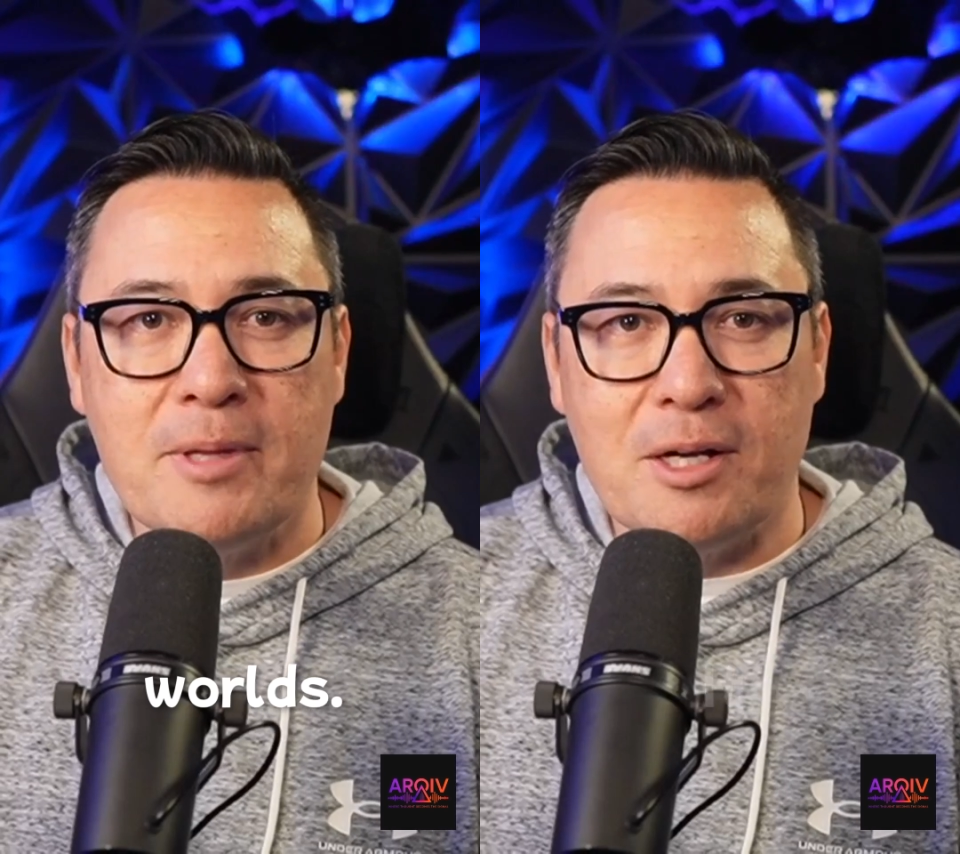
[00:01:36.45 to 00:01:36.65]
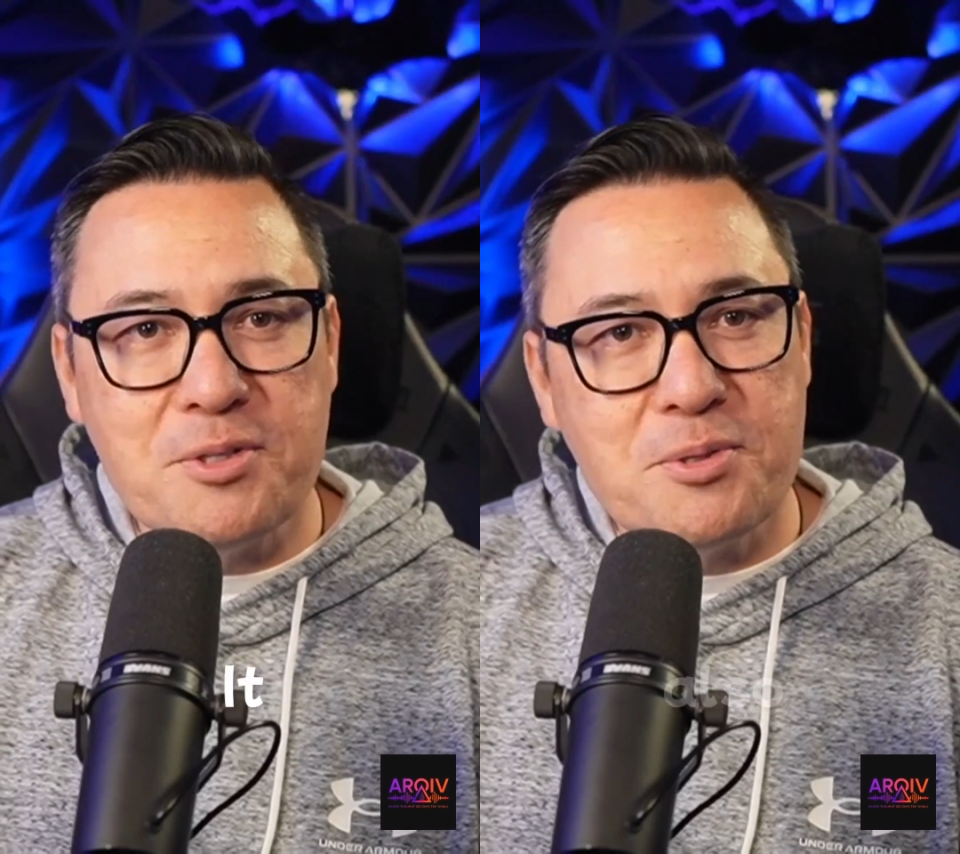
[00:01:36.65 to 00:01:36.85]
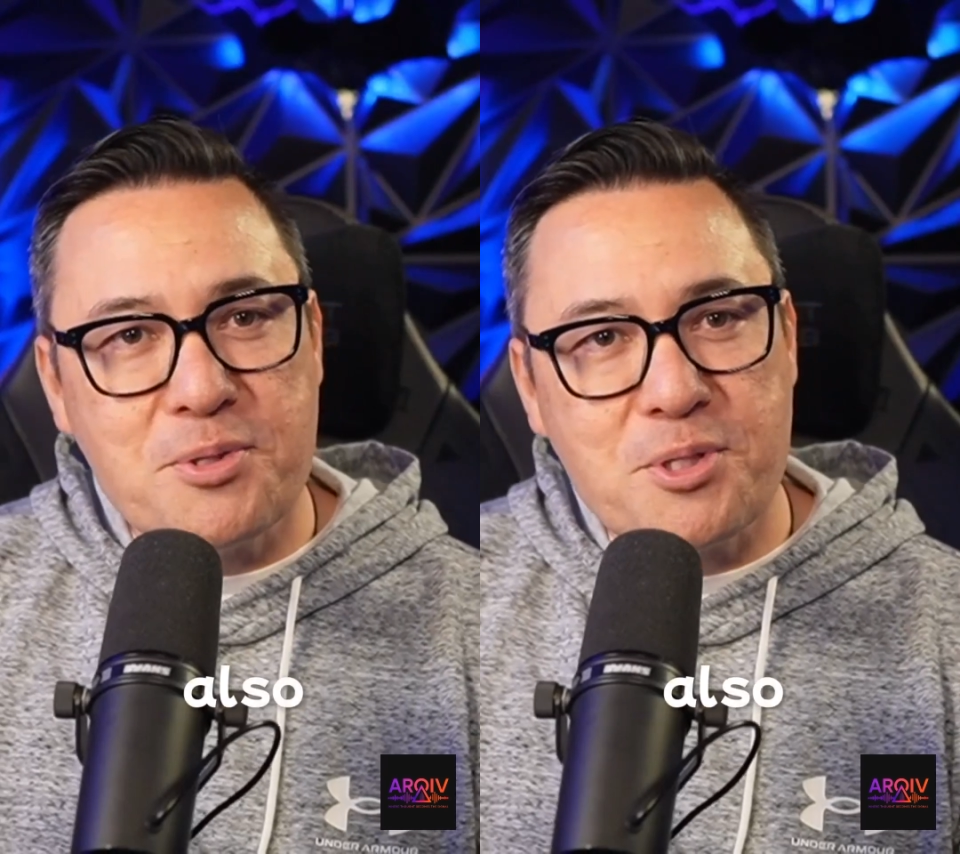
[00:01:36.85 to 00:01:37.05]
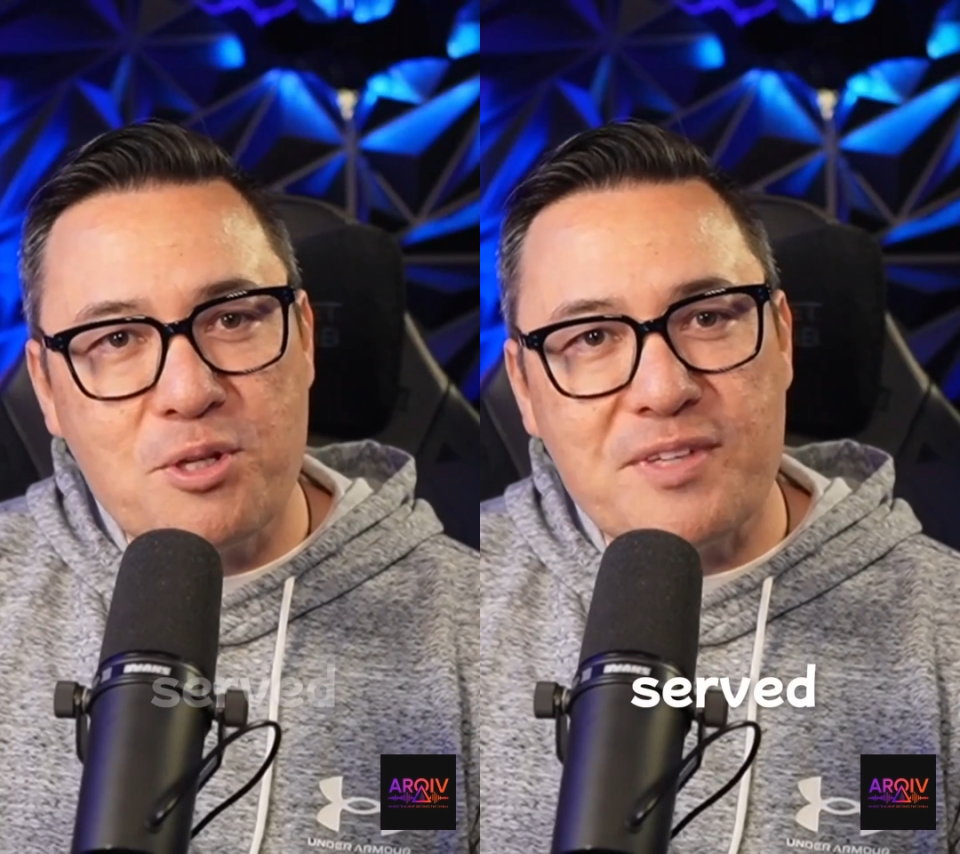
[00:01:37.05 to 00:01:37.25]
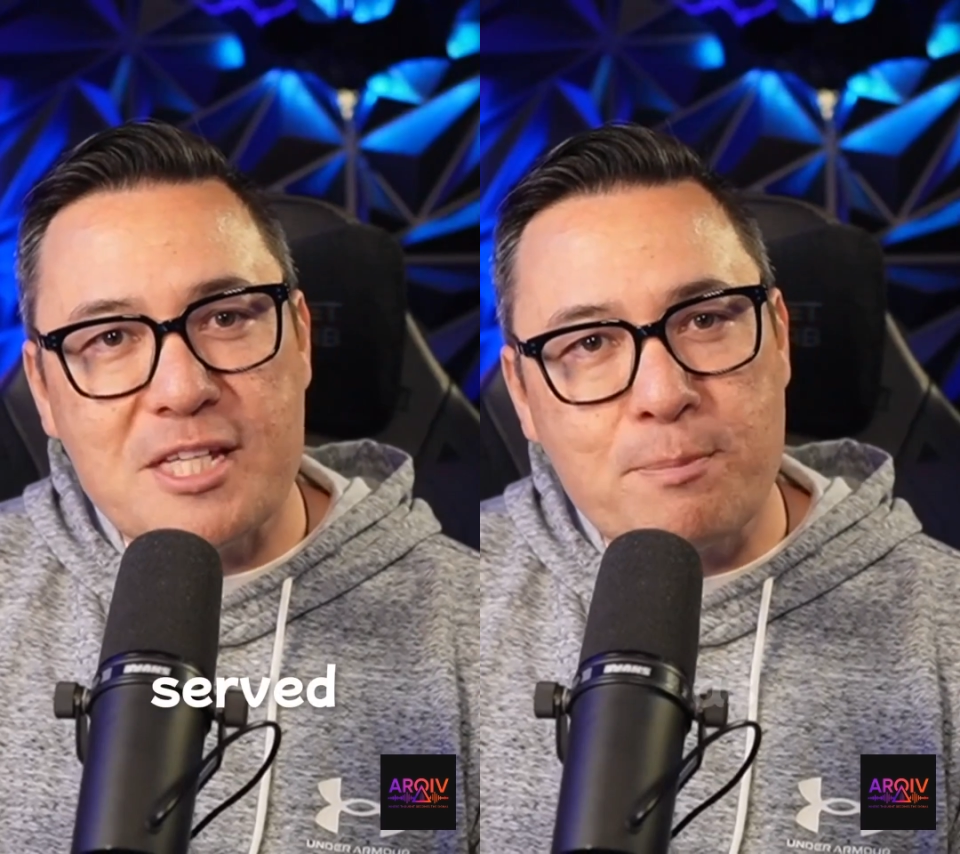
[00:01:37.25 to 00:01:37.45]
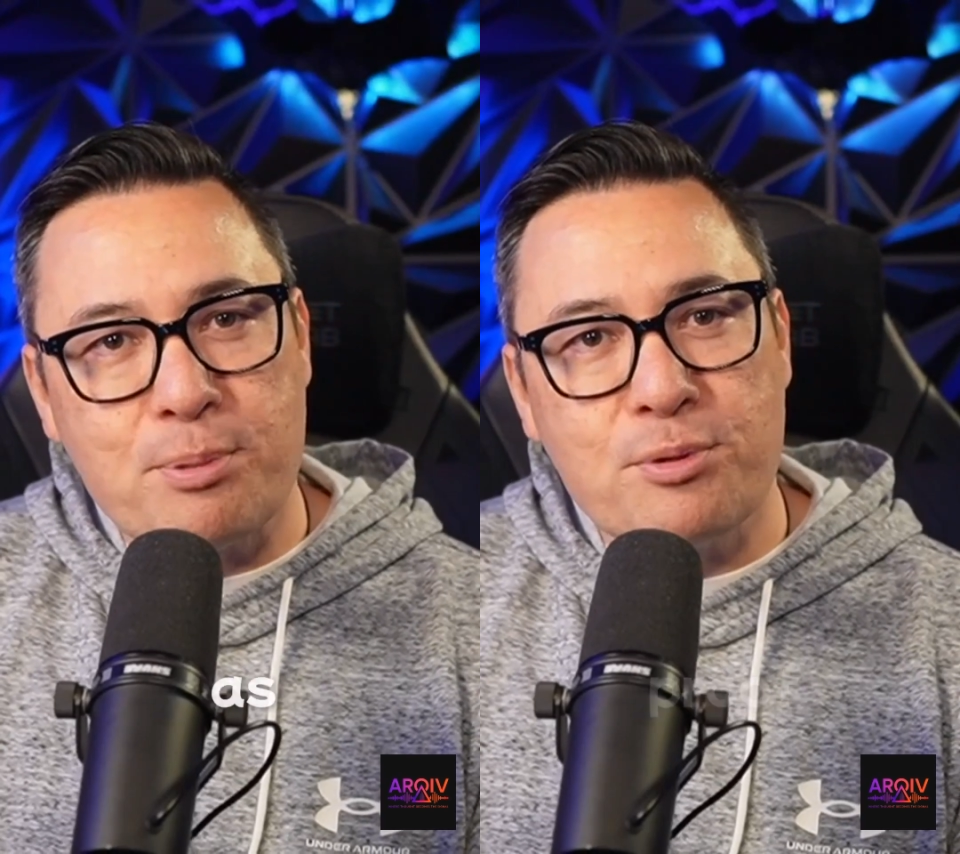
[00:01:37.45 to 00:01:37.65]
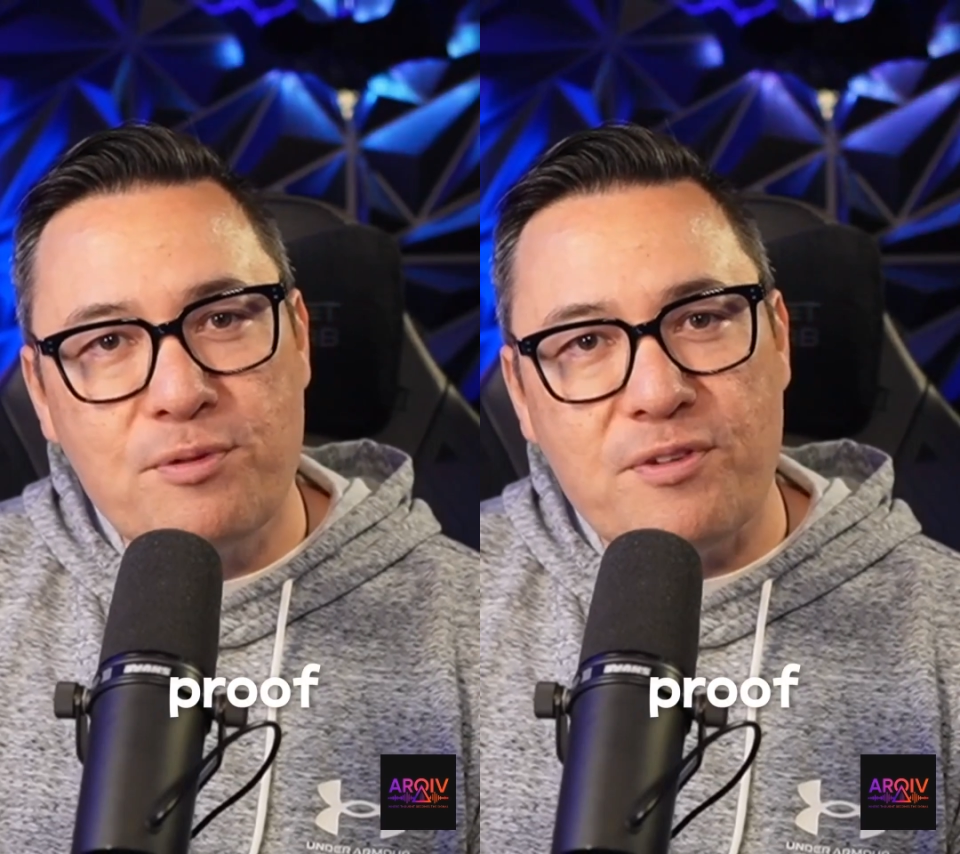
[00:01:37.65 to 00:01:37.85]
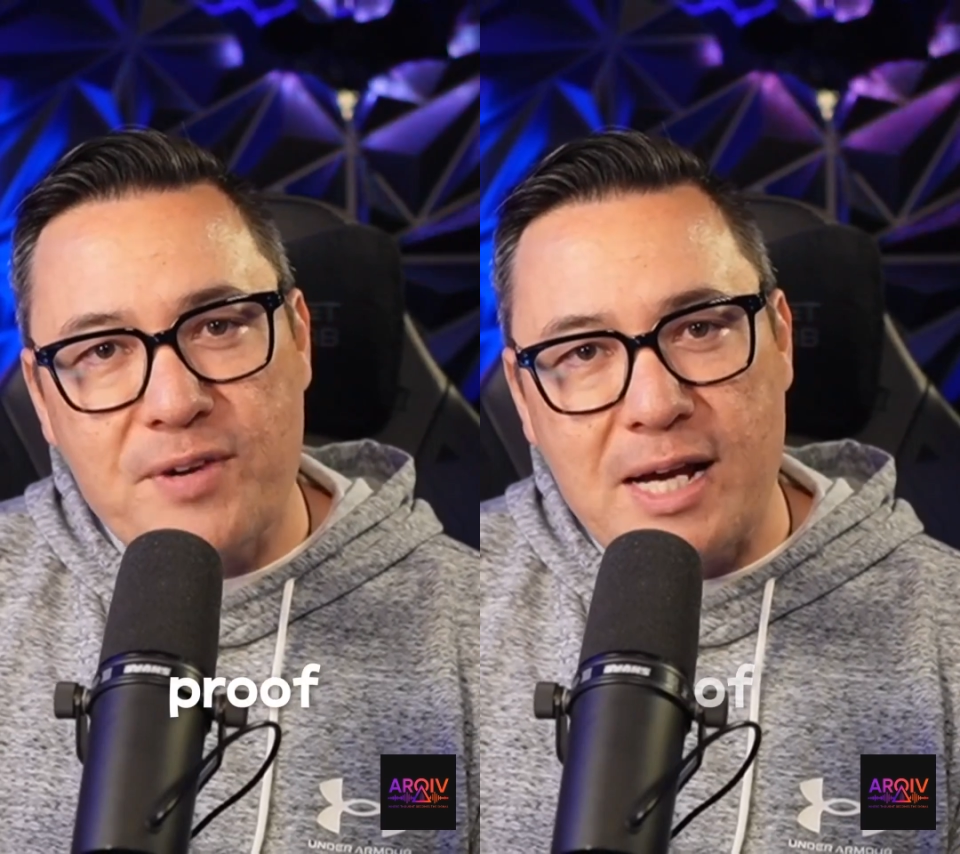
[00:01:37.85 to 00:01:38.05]
It also served as
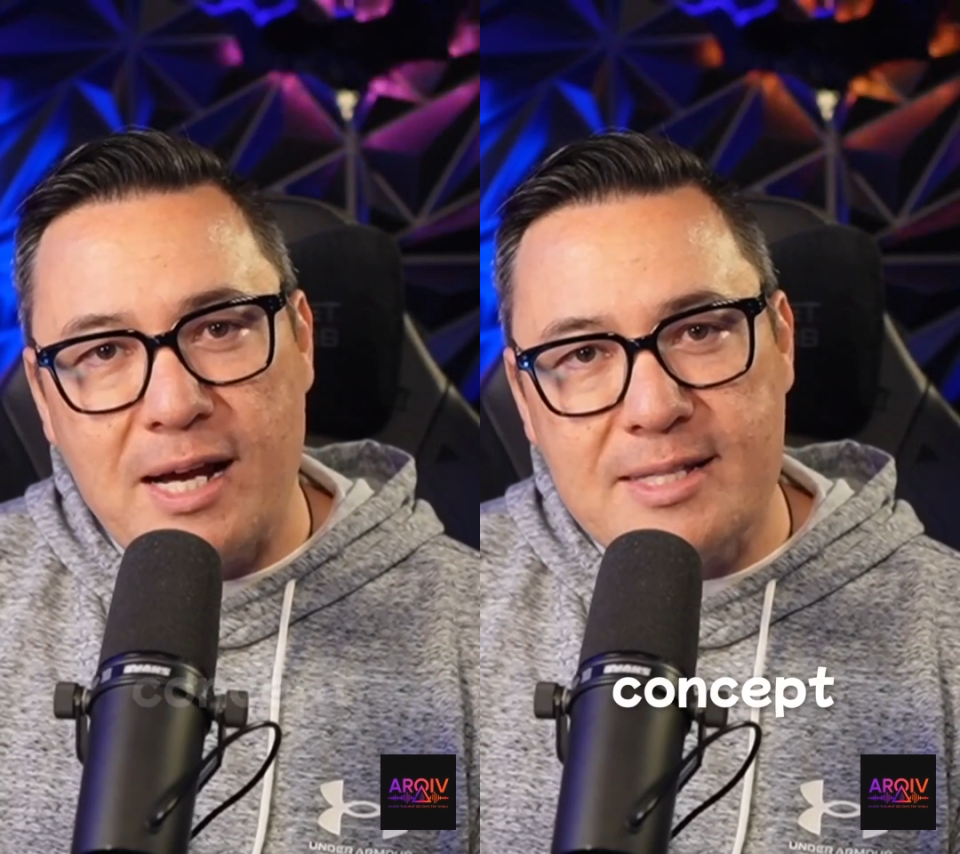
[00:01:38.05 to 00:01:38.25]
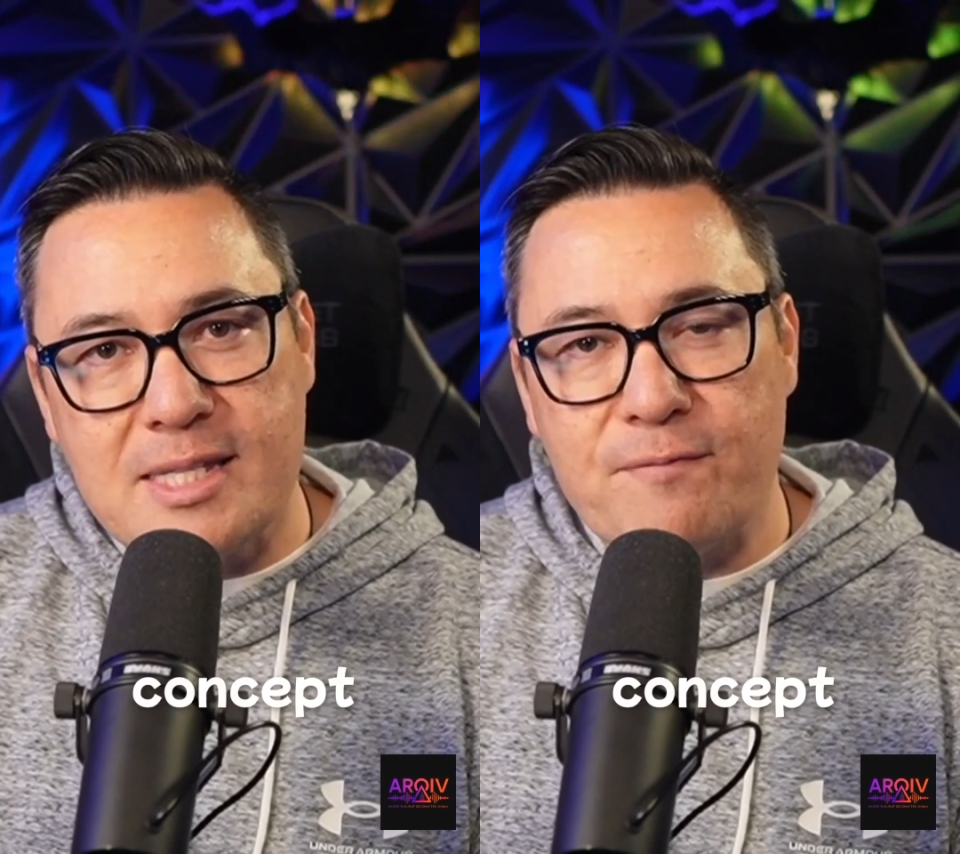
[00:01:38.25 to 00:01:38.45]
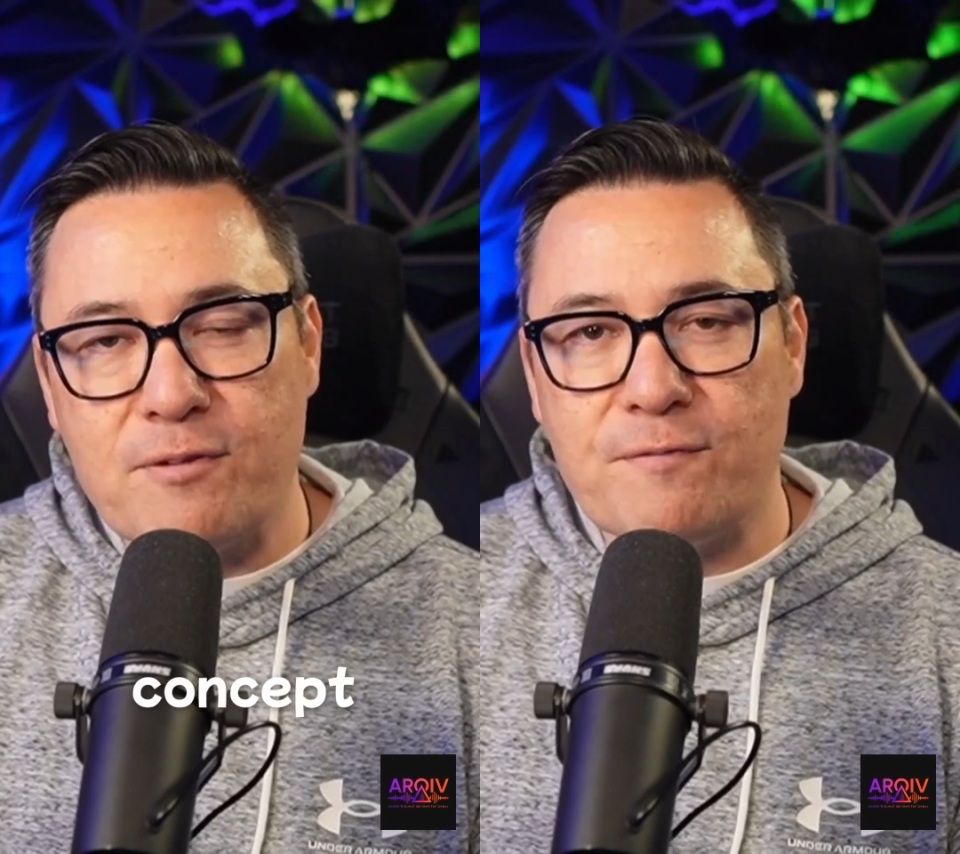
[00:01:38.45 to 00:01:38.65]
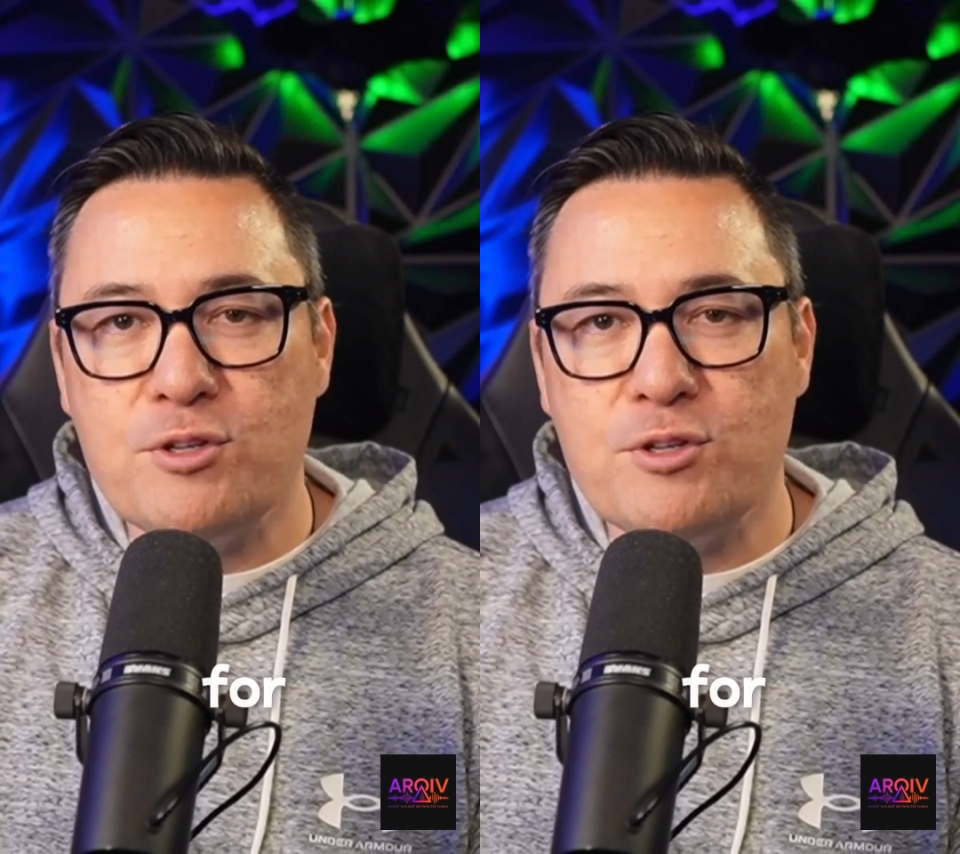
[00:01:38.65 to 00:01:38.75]
proof of concept